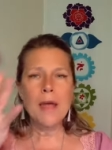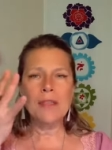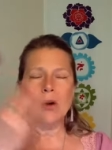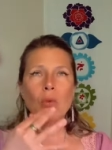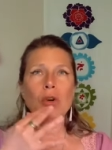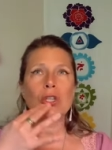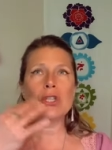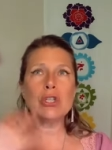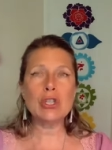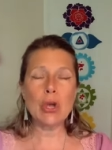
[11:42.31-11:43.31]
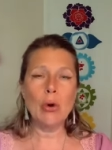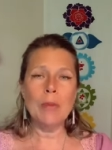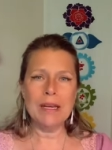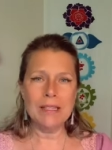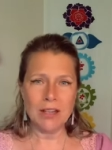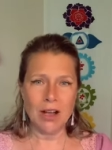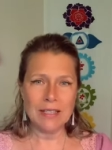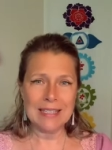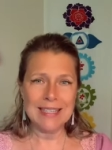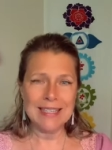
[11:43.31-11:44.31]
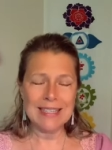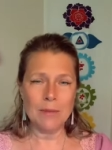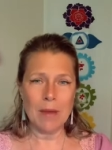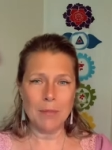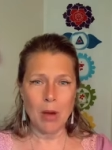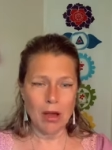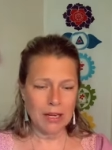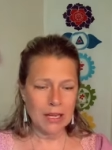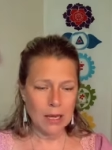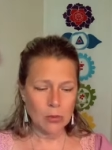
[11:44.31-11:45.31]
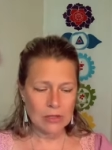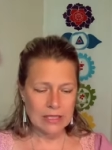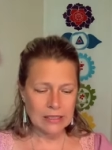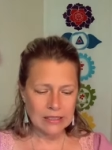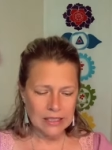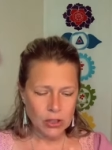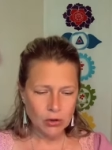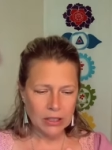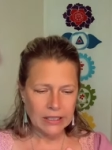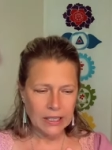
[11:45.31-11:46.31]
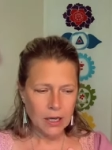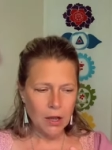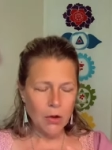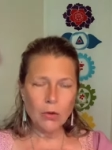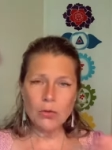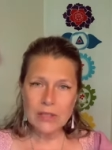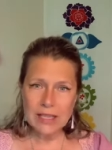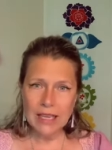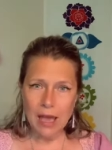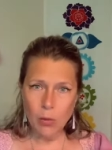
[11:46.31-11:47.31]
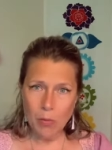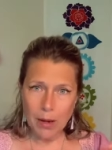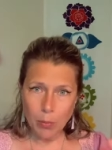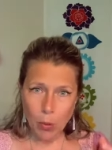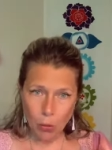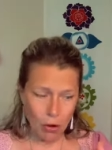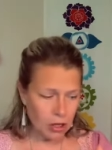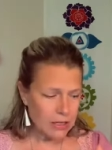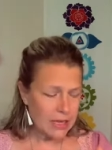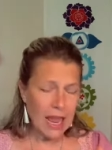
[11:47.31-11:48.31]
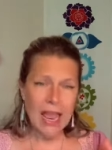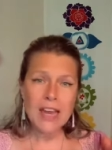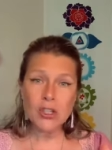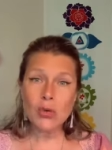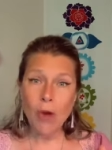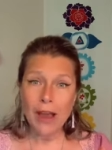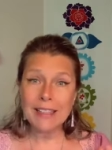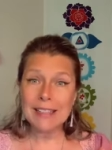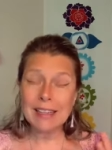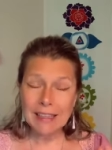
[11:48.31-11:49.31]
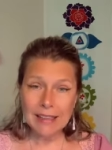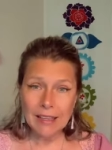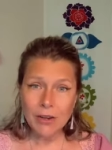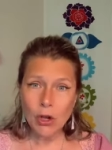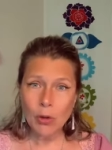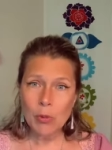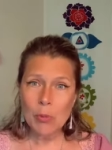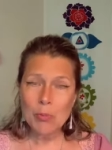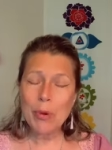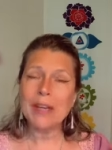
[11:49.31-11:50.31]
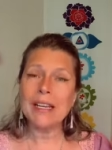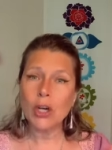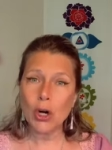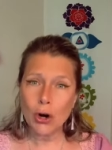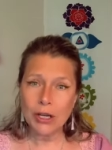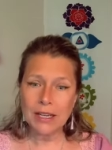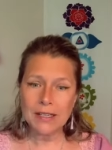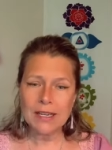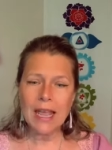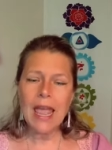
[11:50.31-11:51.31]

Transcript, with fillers: There were so many toxins in my body. It was literally oozing out my pores and trying to heal, but it couldn't.